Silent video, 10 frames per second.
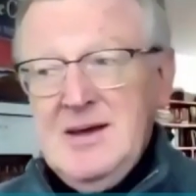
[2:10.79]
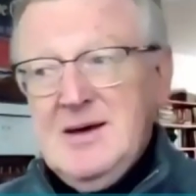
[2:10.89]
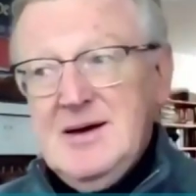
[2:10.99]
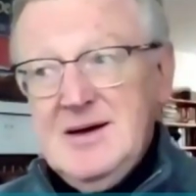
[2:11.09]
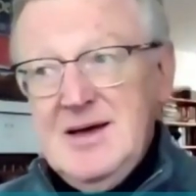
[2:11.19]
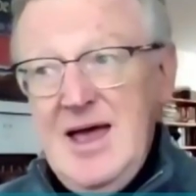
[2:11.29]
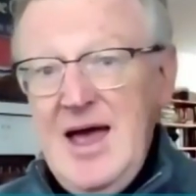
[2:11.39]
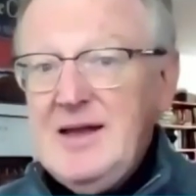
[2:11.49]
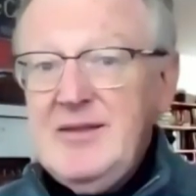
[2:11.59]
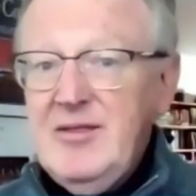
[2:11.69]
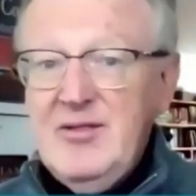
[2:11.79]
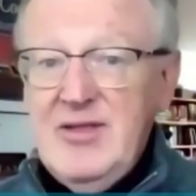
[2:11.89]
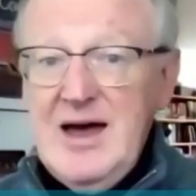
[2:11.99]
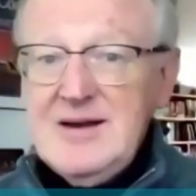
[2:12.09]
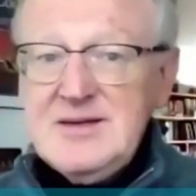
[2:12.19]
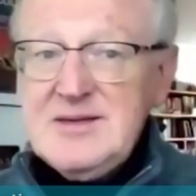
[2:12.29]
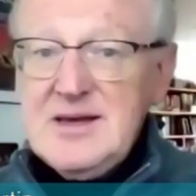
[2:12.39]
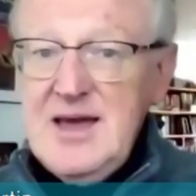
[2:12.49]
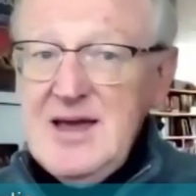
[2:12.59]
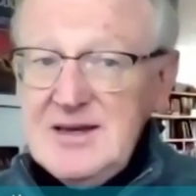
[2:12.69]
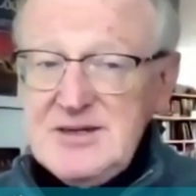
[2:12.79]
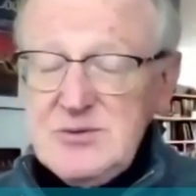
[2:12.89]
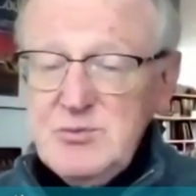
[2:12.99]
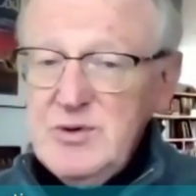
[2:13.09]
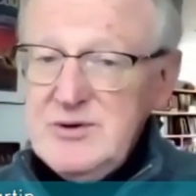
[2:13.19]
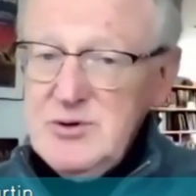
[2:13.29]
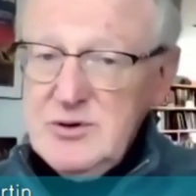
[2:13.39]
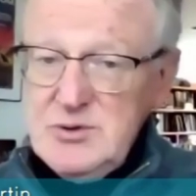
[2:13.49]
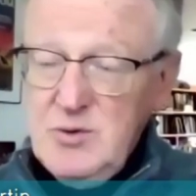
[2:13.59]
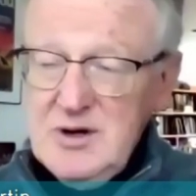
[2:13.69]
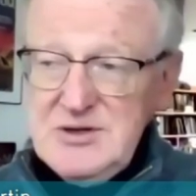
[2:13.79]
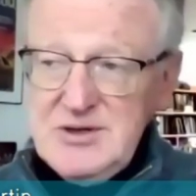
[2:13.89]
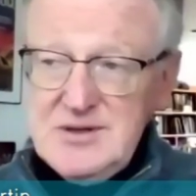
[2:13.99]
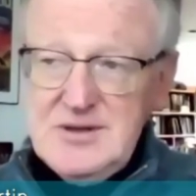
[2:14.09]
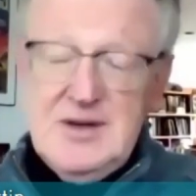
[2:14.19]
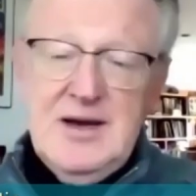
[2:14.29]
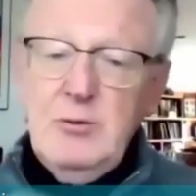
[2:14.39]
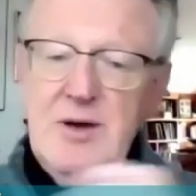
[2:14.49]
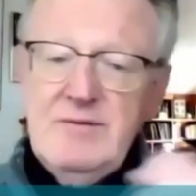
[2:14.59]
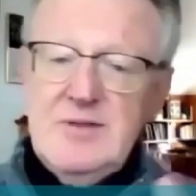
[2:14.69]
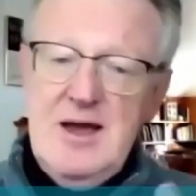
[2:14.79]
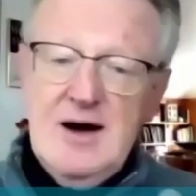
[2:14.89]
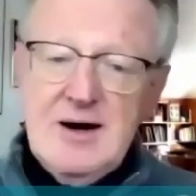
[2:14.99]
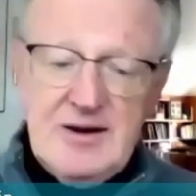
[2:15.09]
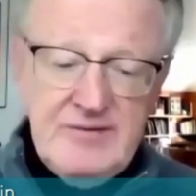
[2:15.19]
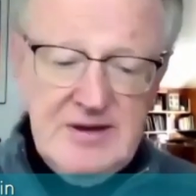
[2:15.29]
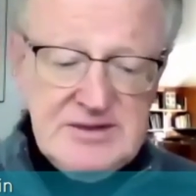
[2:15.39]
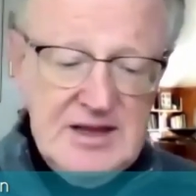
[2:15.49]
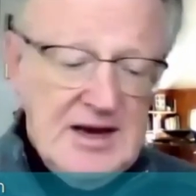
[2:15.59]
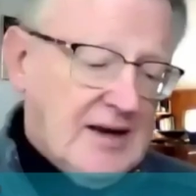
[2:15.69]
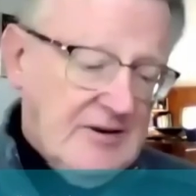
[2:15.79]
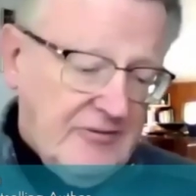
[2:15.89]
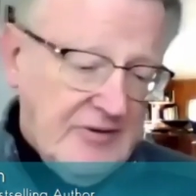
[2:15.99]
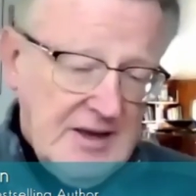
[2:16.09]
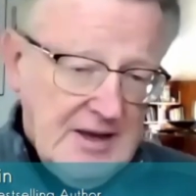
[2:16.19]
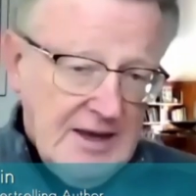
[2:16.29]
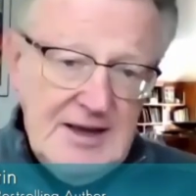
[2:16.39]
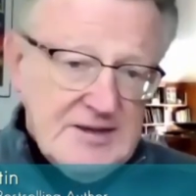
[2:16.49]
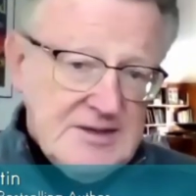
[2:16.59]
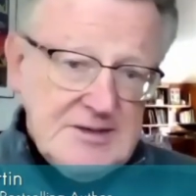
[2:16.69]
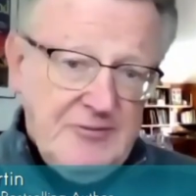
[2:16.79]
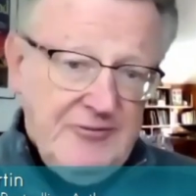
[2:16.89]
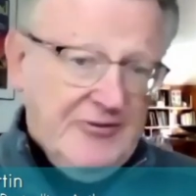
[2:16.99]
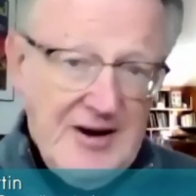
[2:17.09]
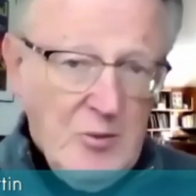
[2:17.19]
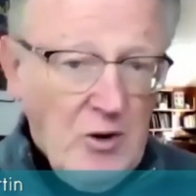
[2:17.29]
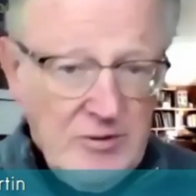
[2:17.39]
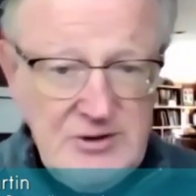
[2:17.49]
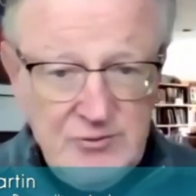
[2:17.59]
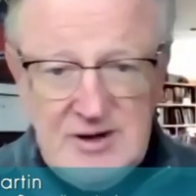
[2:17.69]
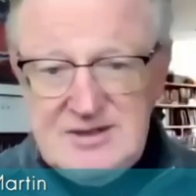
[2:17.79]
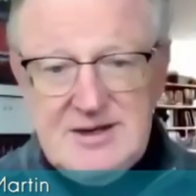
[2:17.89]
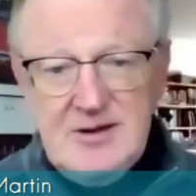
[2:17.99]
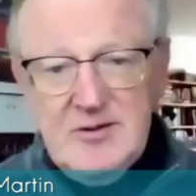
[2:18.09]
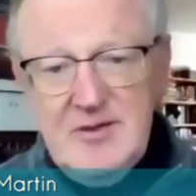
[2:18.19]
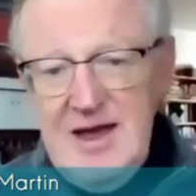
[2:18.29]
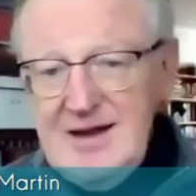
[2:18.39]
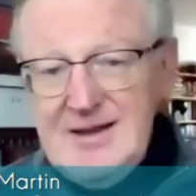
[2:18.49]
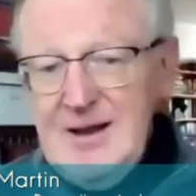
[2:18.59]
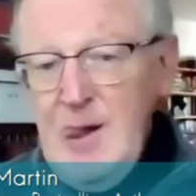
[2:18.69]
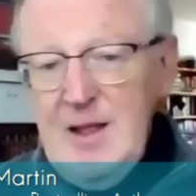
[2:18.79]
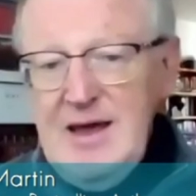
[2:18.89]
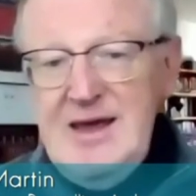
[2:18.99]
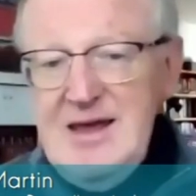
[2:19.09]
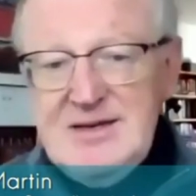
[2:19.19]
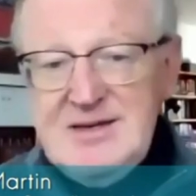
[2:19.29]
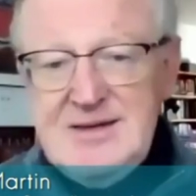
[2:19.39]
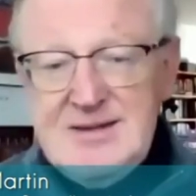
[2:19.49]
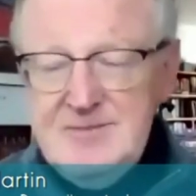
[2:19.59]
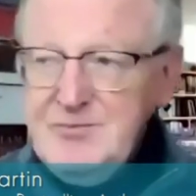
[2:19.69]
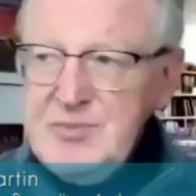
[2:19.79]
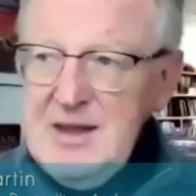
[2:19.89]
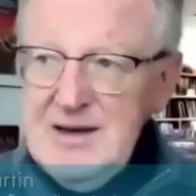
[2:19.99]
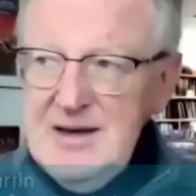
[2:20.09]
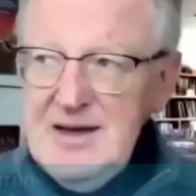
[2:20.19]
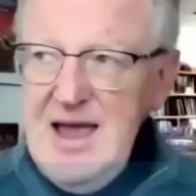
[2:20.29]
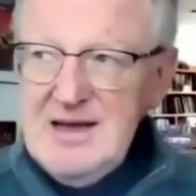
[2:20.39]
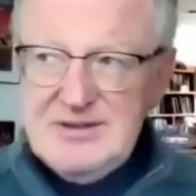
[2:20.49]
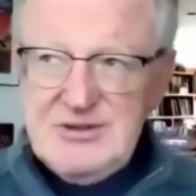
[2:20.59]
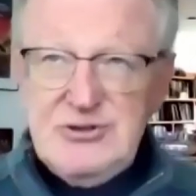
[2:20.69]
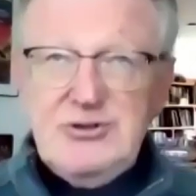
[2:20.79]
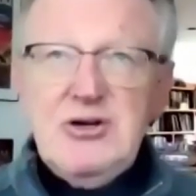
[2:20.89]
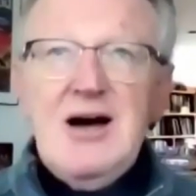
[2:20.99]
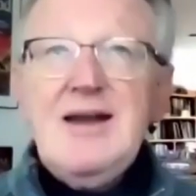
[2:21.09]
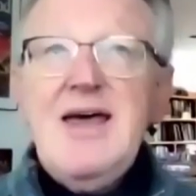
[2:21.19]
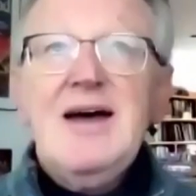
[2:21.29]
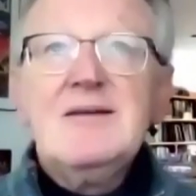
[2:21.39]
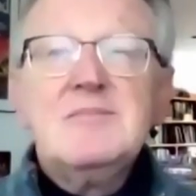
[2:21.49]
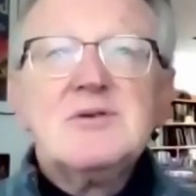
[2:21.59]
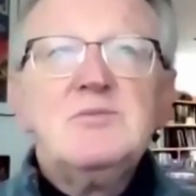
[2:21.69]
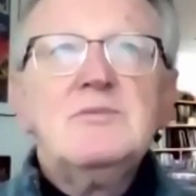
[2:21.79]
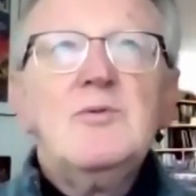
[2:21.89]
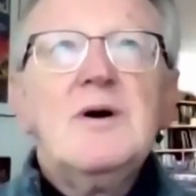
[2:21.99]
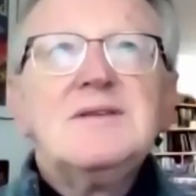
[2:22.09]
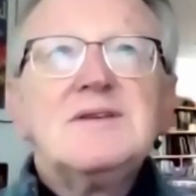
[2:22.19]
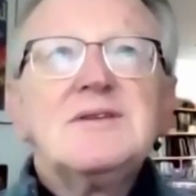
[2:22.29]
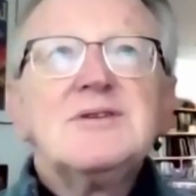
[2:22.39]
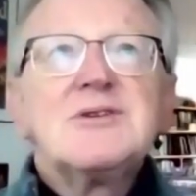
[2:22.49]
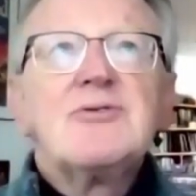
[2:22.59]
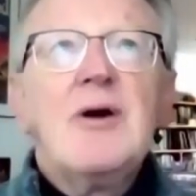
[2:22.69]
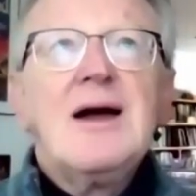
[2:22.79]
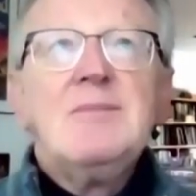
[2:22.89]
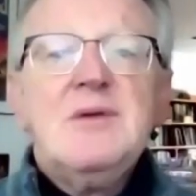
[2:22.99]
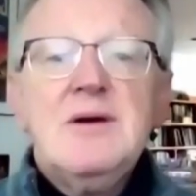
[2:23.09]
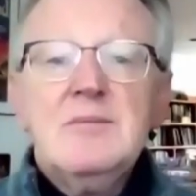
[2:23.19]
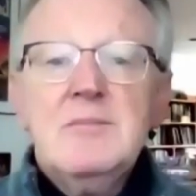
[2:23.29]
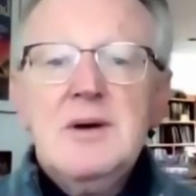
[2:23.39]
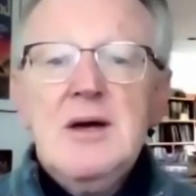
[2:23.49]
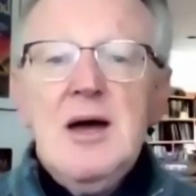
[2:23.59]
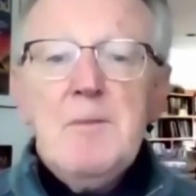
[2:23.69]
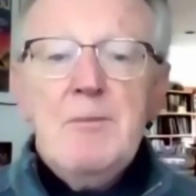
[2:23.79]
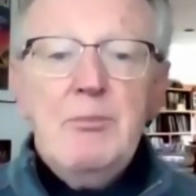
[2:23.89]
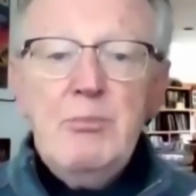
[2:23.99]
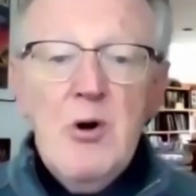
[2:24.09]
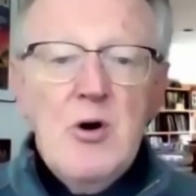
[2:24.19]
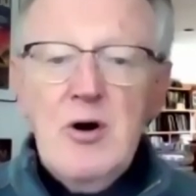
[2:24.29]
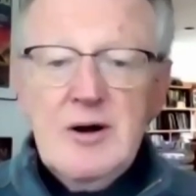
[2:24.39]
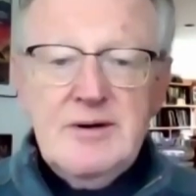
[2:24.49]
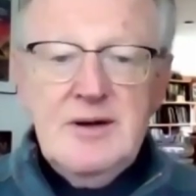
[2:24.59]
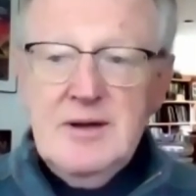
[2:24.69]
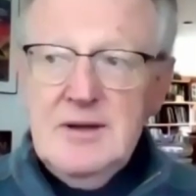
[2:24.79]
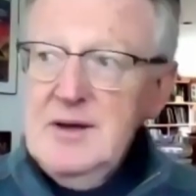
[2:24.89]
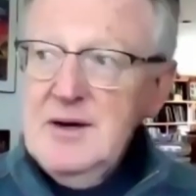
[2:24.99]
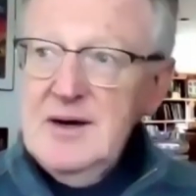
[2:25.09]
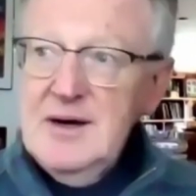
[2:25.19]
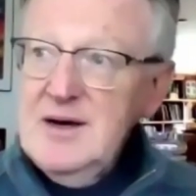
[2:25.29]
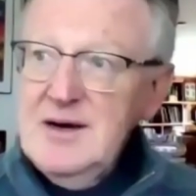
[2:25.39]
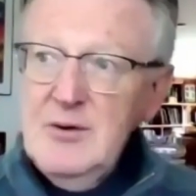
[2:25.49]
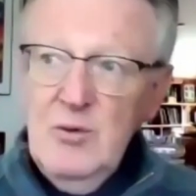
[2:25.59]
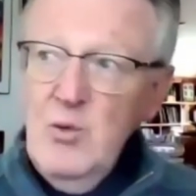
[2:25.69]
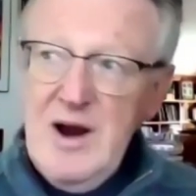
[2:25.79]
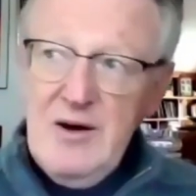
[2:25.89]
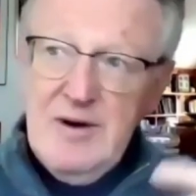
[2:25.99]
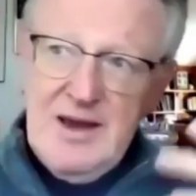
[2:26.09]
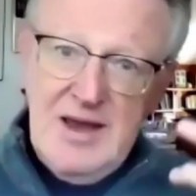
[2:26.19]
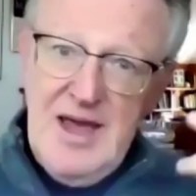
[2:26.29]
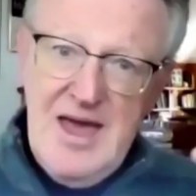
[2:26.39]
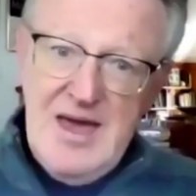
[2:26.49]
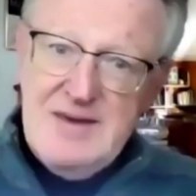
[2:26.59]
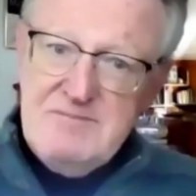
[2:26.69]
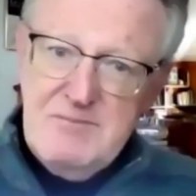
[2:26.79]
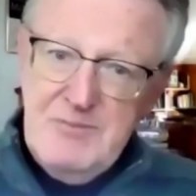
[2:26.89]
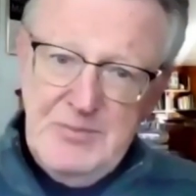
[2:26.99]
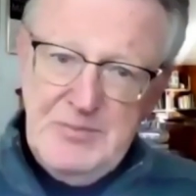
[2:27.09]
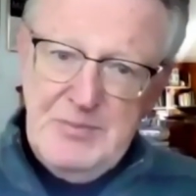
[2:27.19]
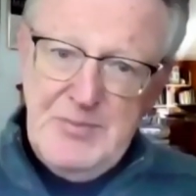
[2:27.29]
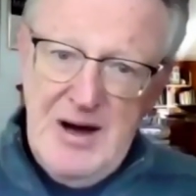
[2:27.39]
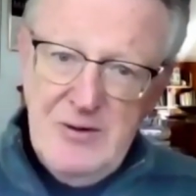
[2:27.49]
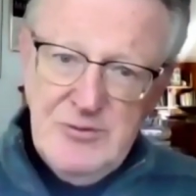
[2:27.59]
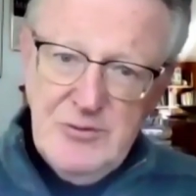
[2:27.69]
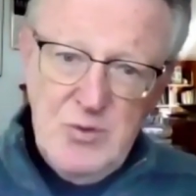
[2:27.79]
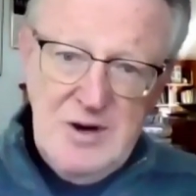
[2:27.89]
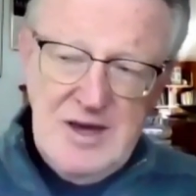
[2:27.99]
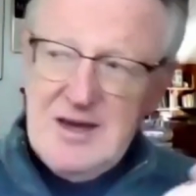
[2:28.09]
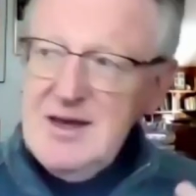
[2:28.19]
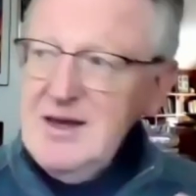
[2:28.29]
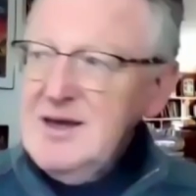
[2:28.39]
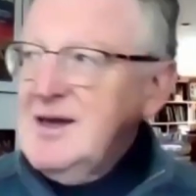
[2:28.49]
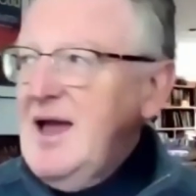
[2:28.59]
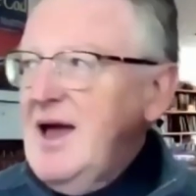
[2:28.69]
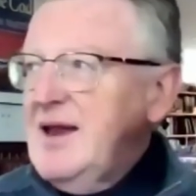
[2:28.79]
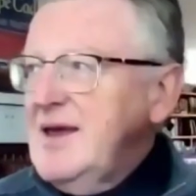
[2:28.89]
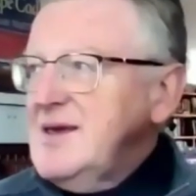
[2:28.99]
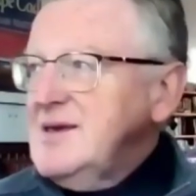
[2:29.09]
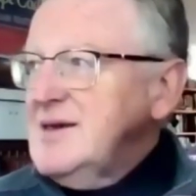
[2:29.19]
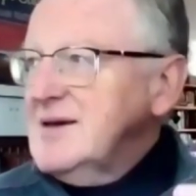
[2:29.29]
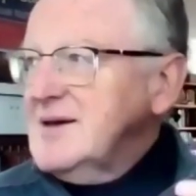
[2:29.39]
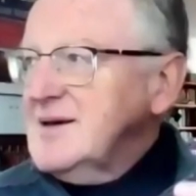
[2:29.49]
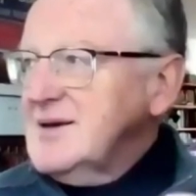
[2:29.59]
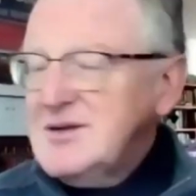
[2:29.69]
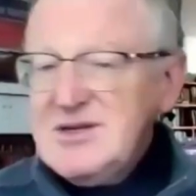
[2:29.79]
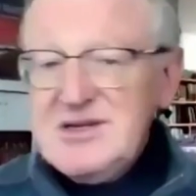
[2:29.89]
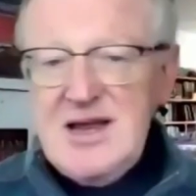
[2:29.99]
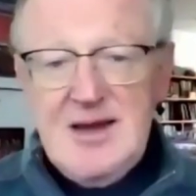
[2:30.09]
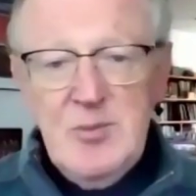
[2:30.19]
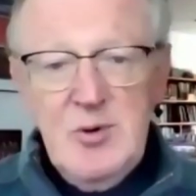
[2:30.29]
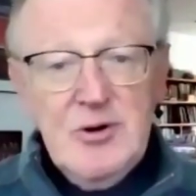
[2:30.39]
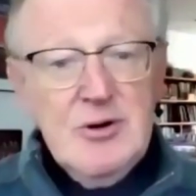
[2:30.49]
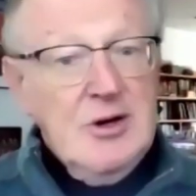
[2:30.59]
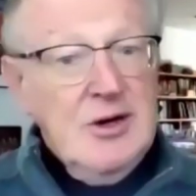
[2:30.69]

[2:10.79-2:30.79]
Uh, and that is the case with George Washington. However, the arc of his life is far more interesting than that. He isn't, uh, as John Adams once described him, born uh, wearing a powdered wig and a uh, saber,